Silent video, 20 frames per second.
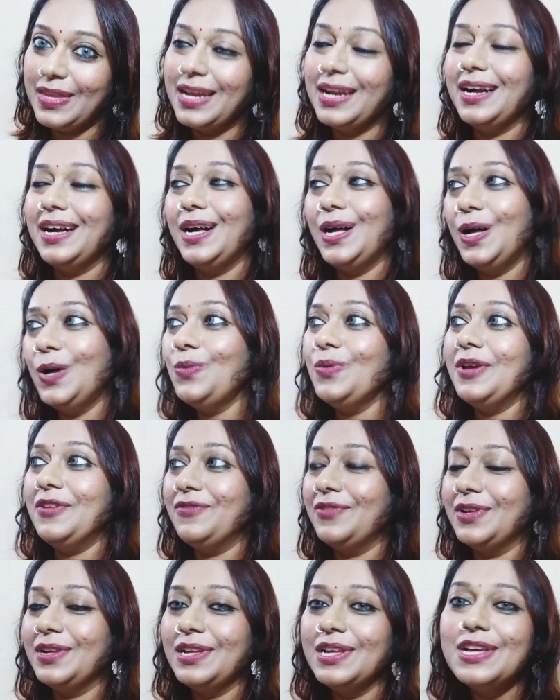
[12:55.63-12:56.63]

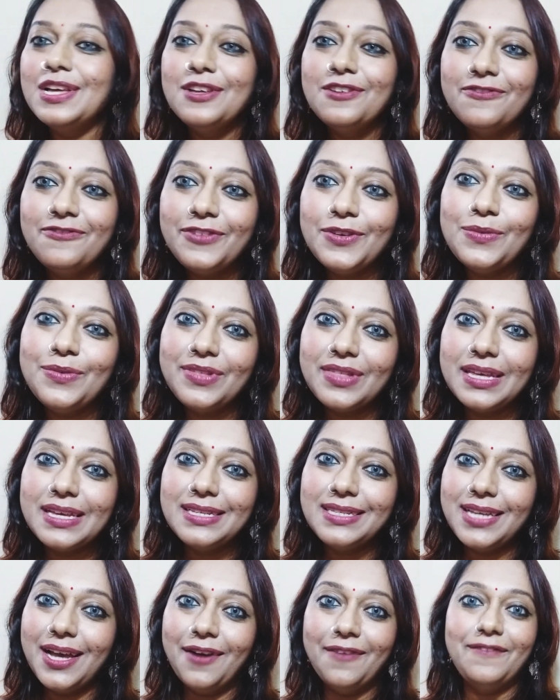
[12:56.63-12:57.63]
However, few
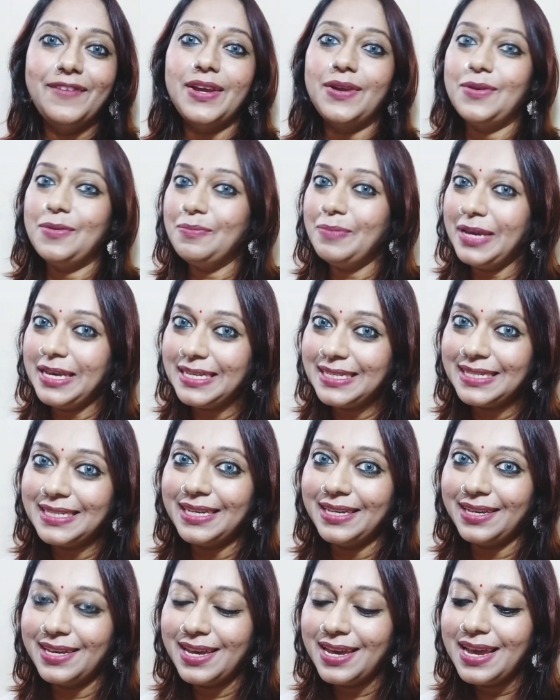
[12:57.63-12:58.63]
things are very
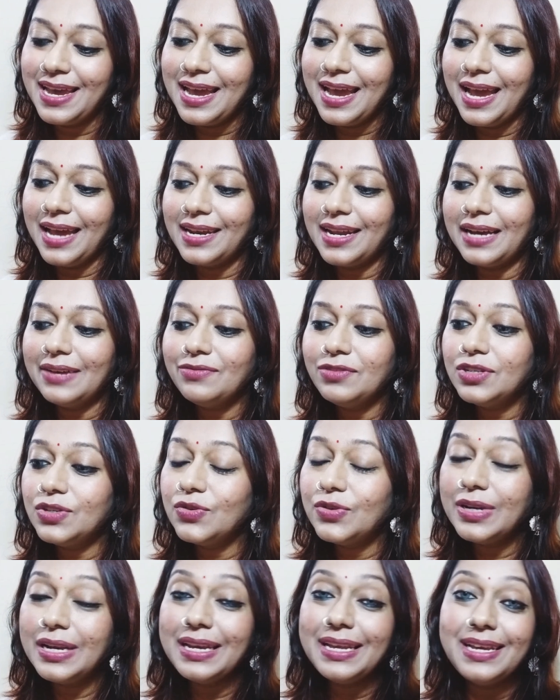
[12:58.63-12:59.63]
basic, and I would
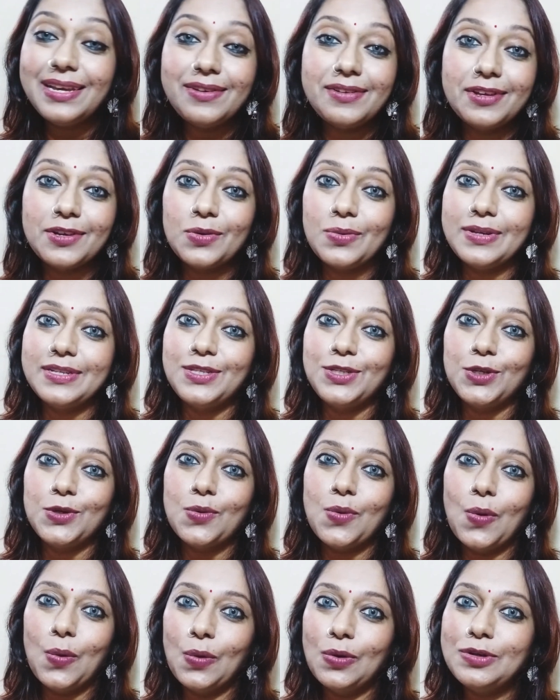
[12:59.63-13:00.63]
really request you
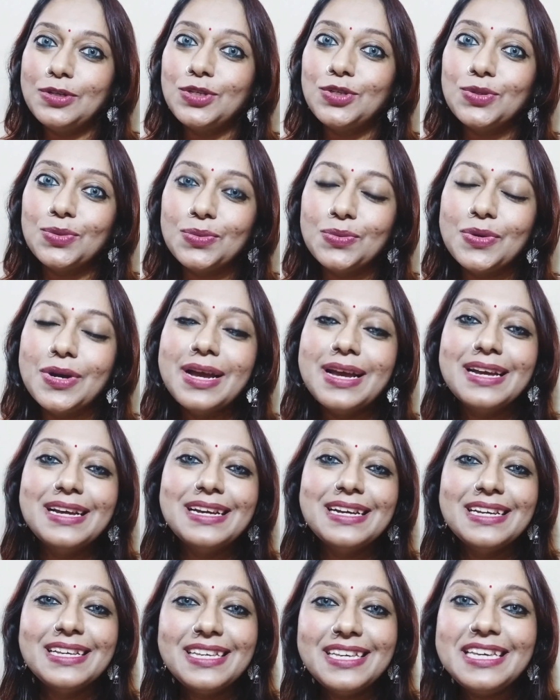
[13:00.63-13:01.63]
all to
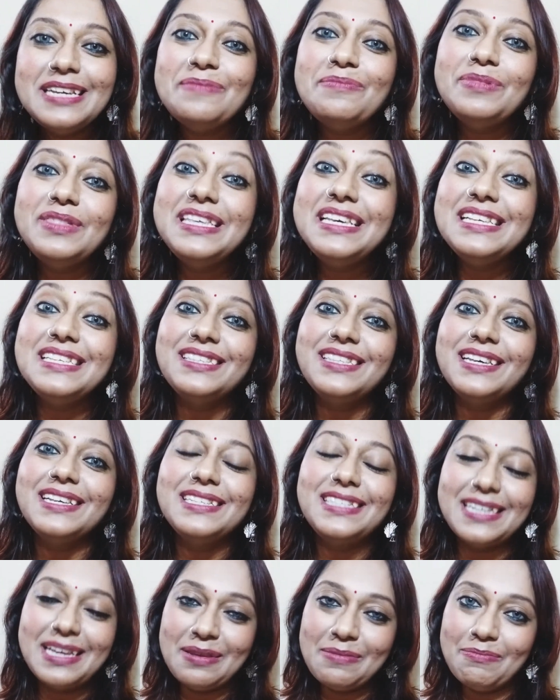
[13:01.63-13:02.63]
keep these
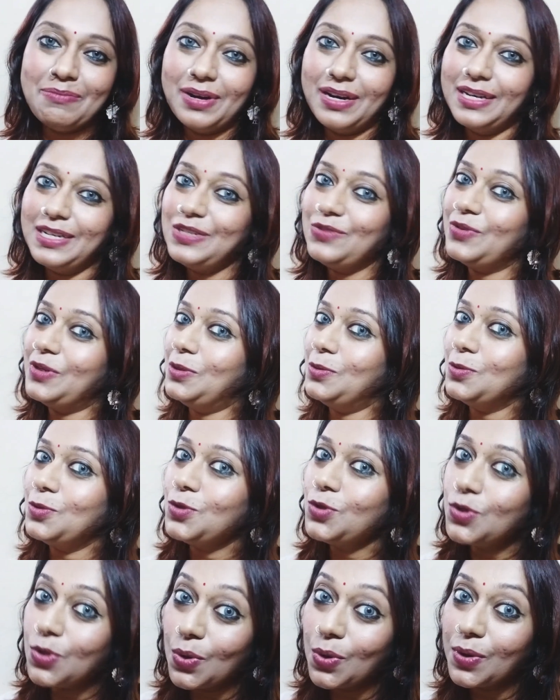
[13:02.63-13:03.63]
things in mind when you
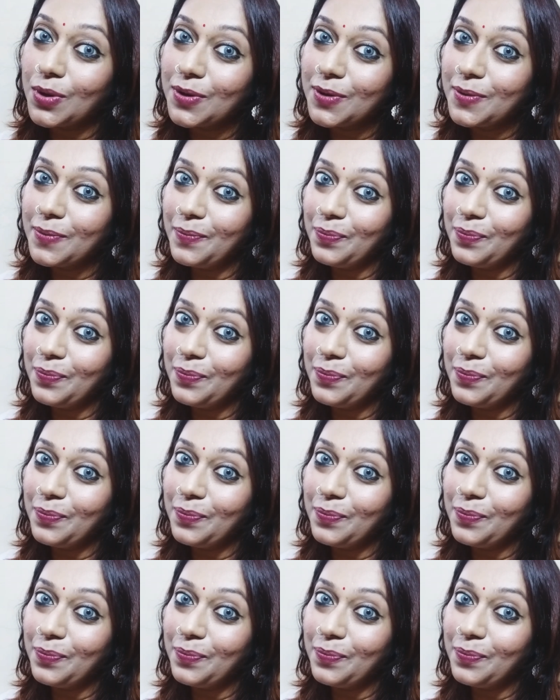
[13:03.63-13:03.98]
talk.